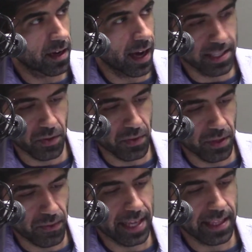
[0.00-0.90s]
I didn't really
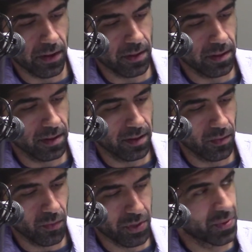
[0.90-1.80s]
write down
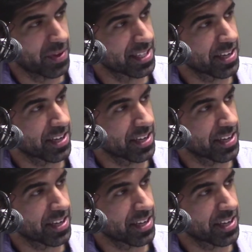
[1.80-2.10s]
which ones they